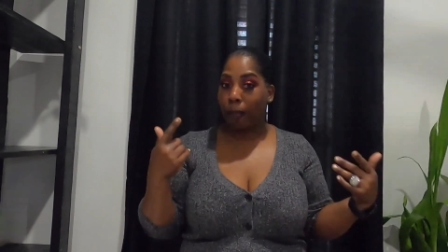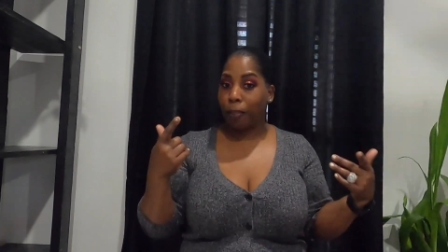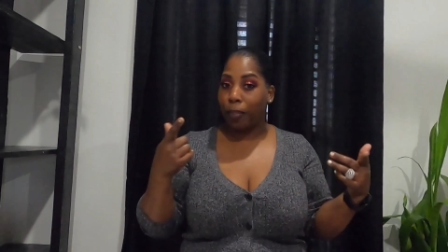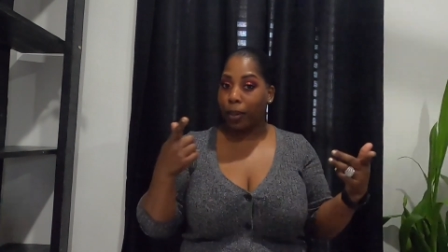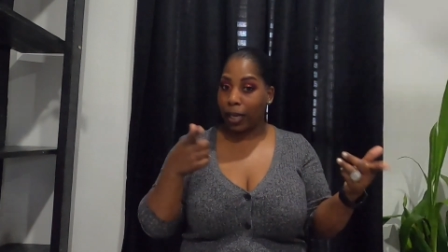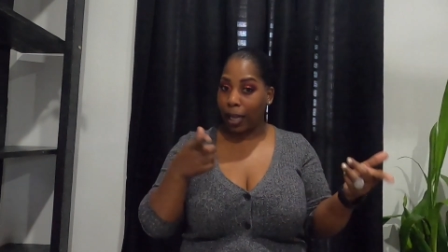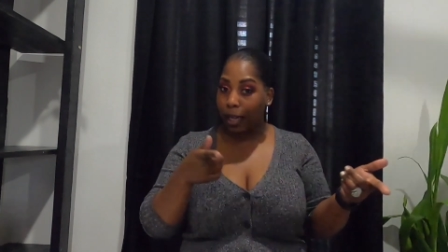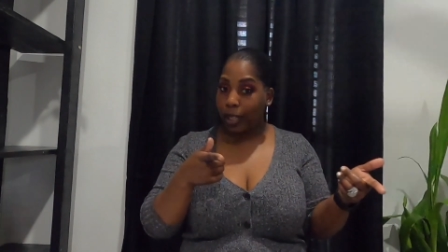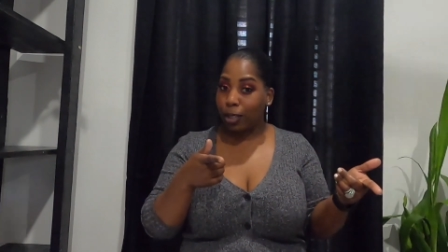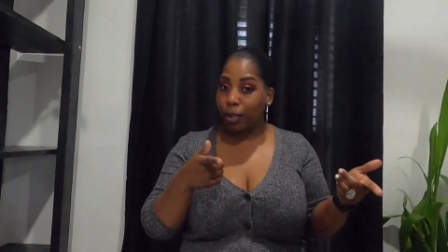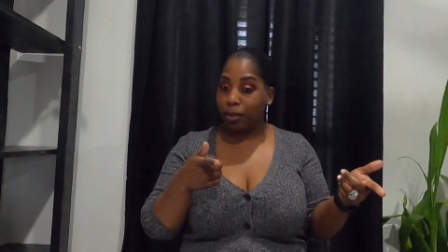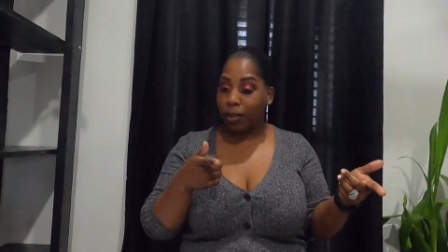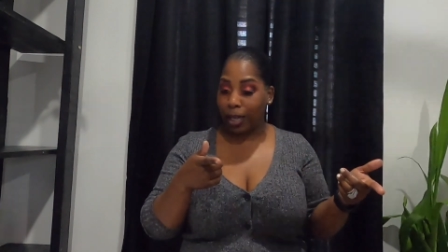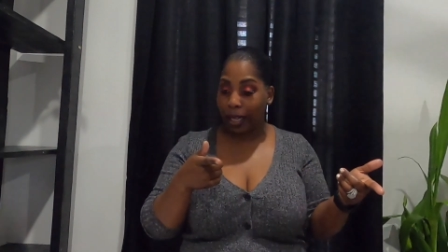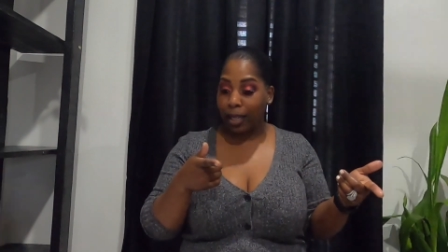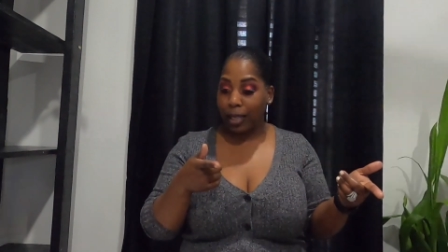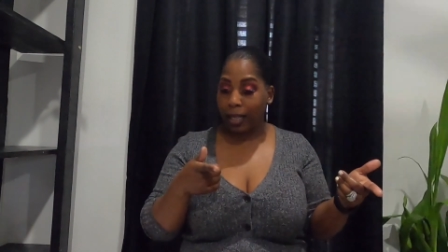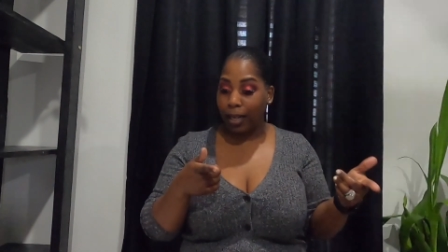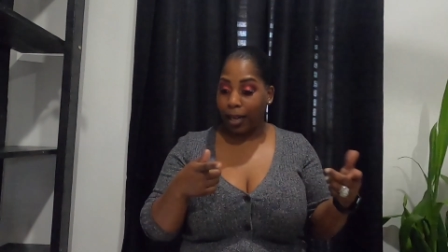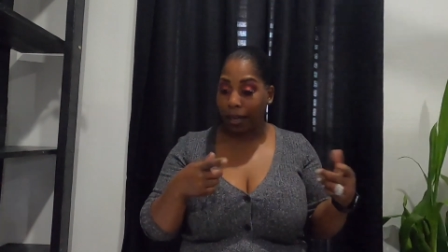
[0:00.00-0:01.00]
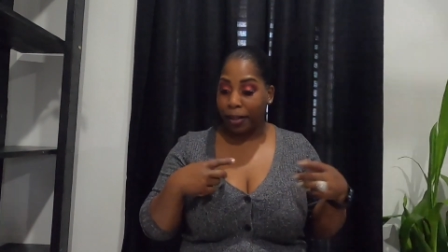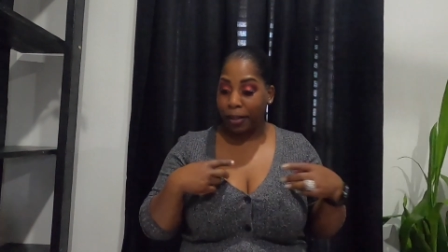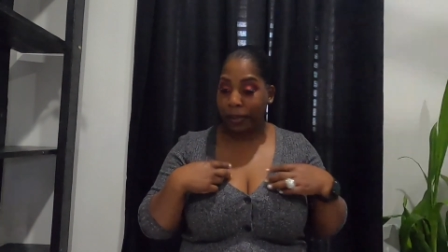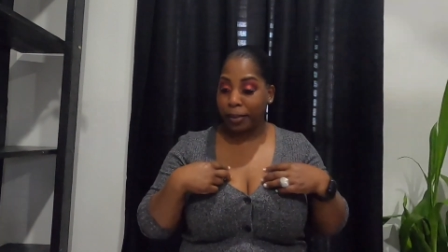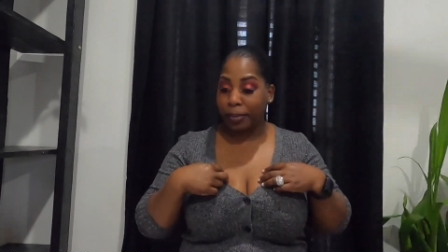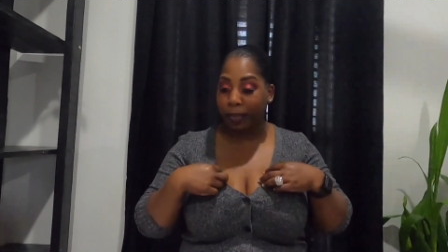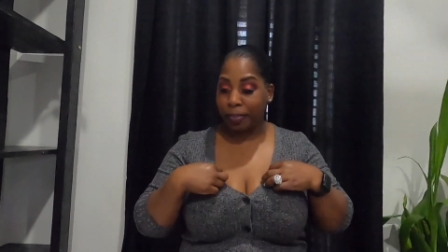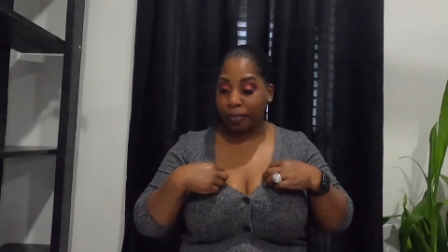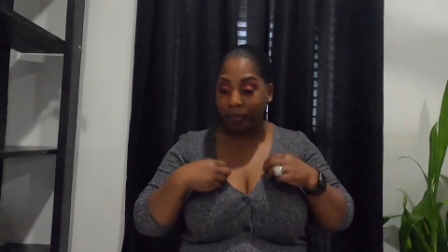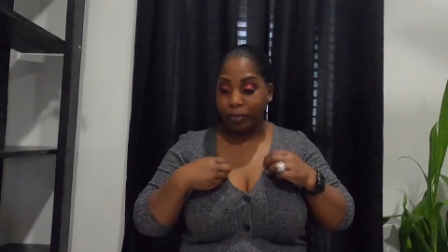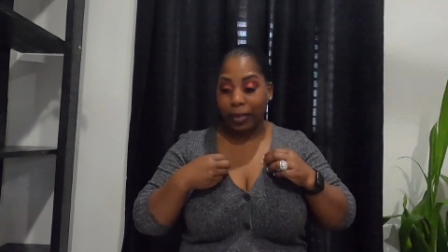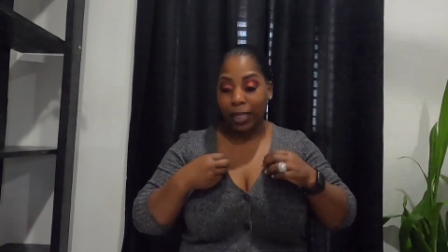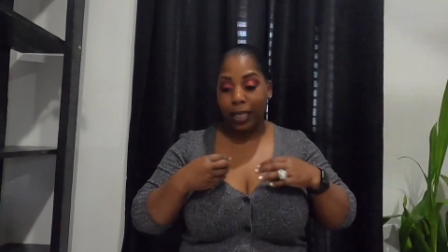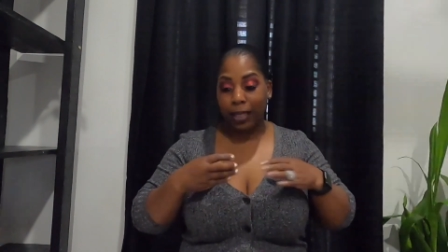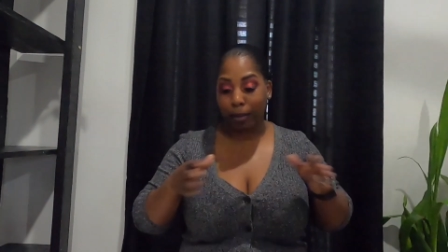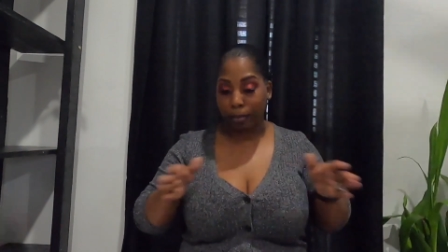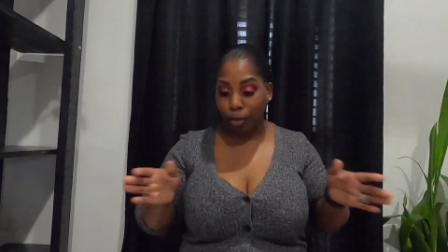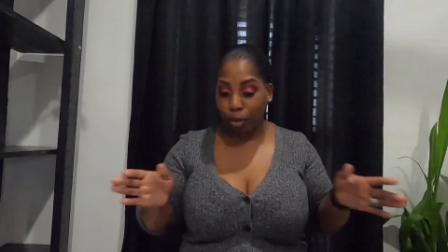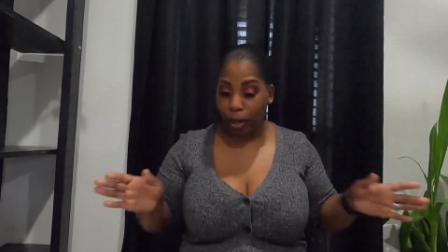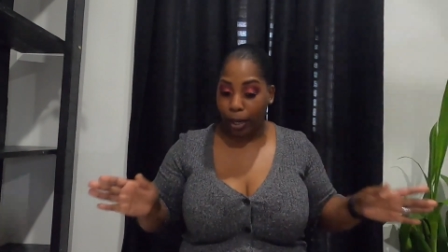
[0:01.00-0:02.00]
But I do get in there,
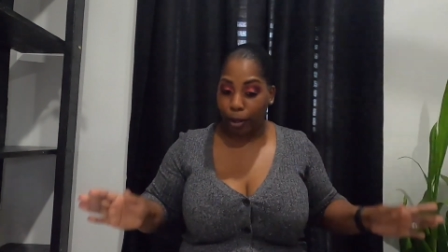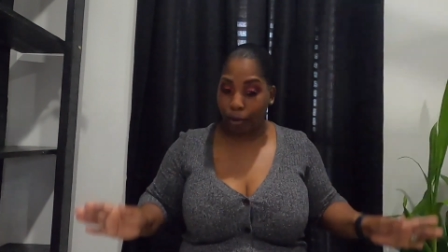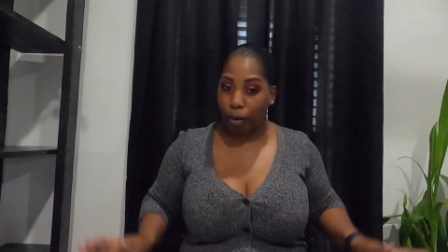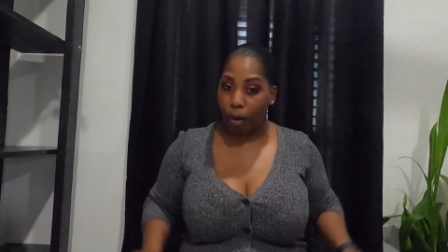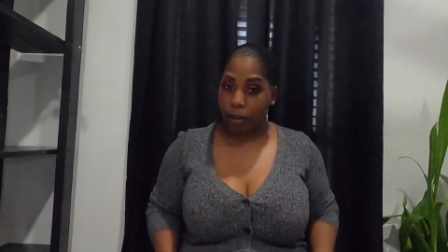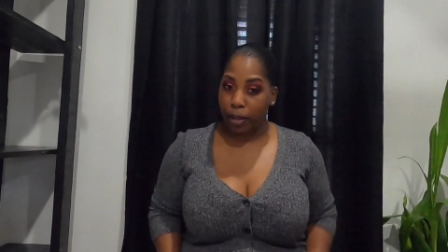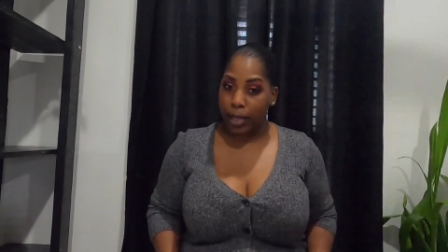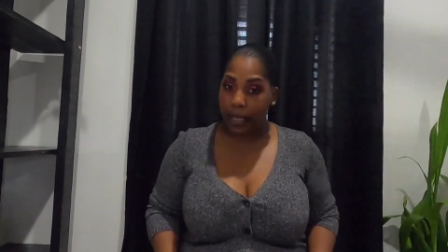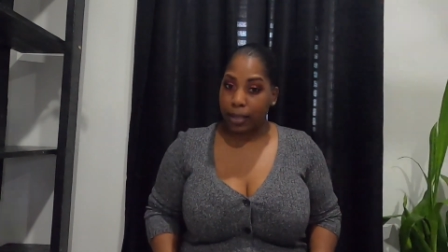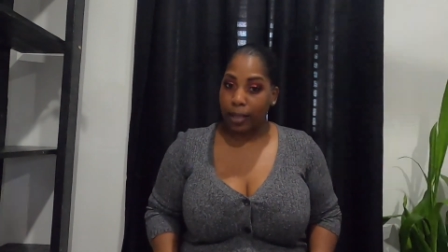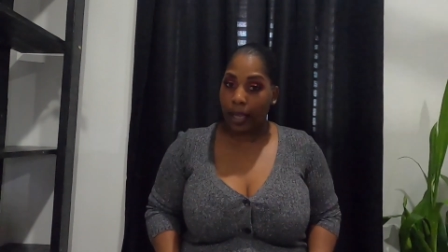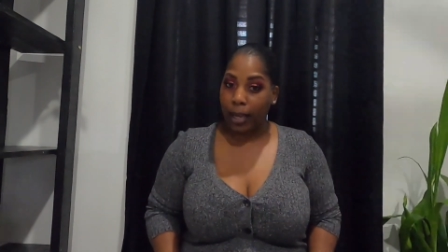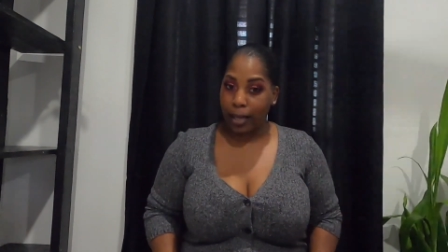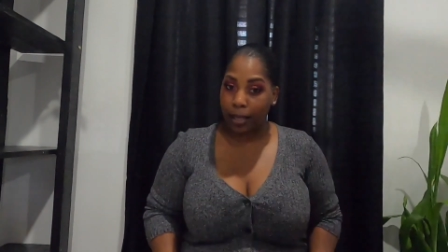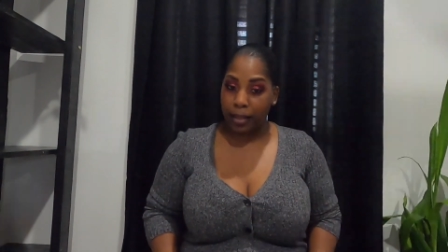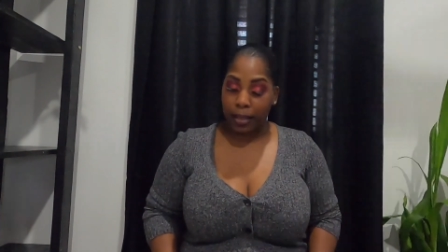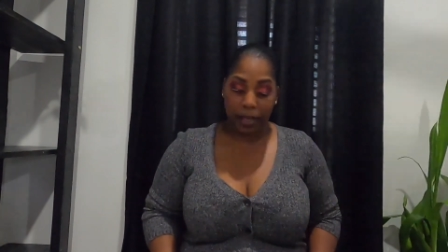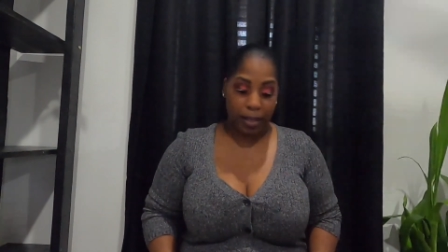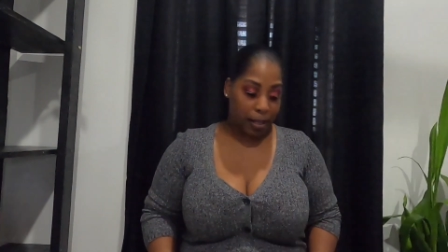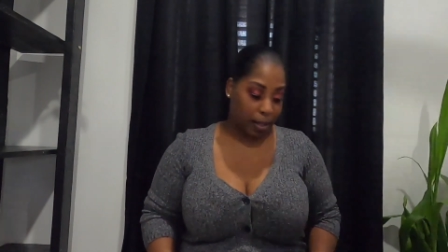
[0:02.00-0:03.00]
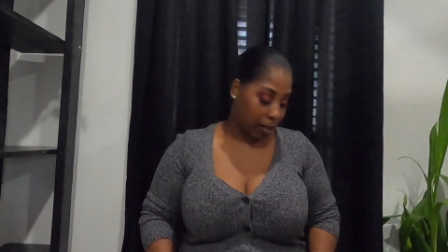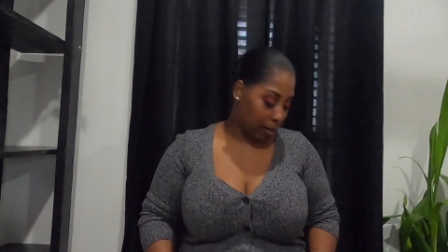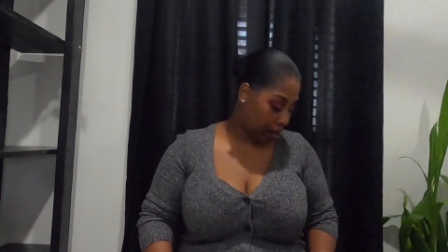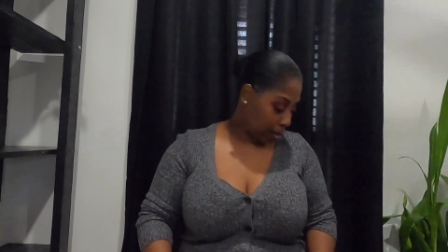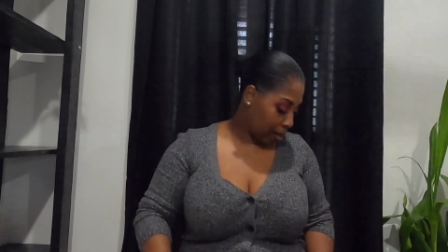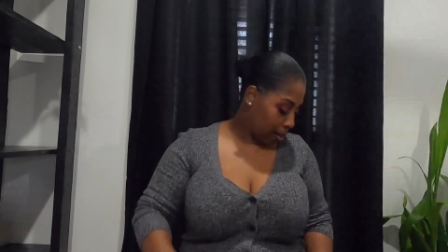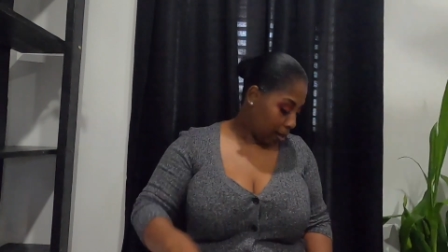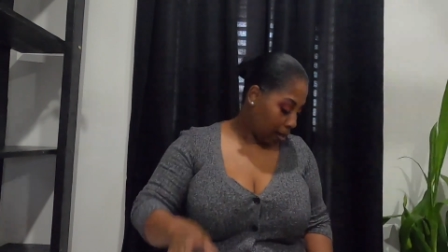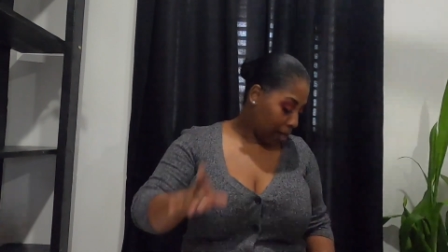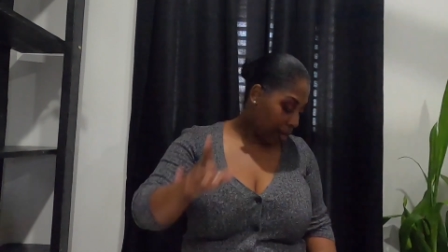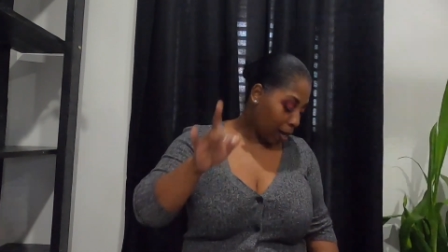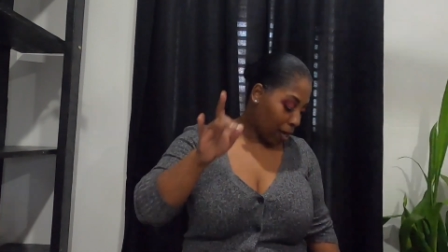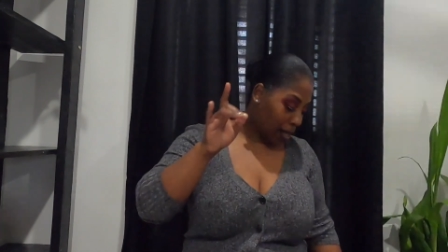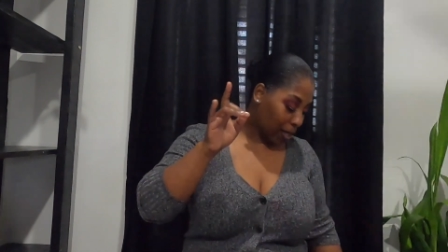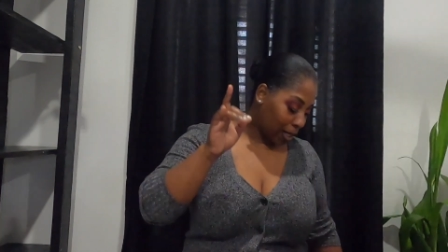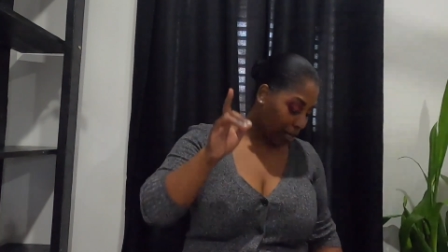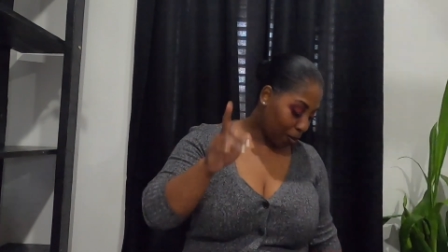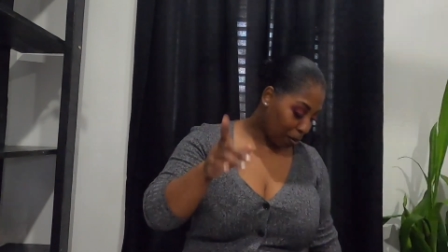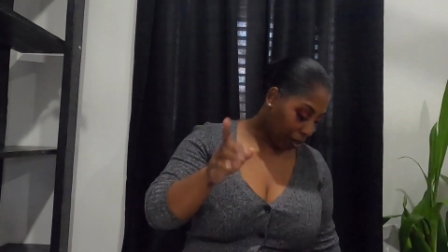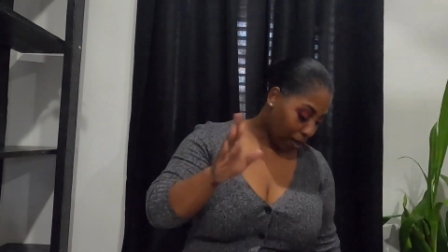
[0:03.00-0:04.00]
cause I'm trying to grow these things, honey.
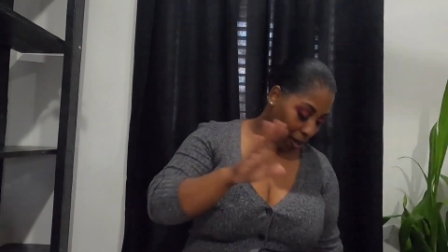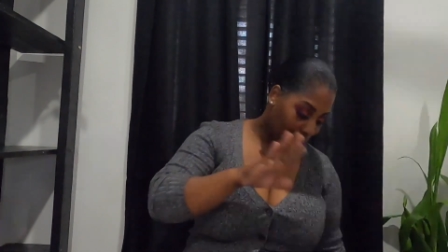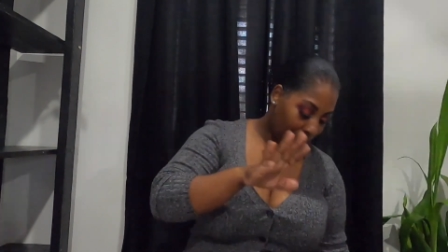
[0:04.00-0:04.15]
So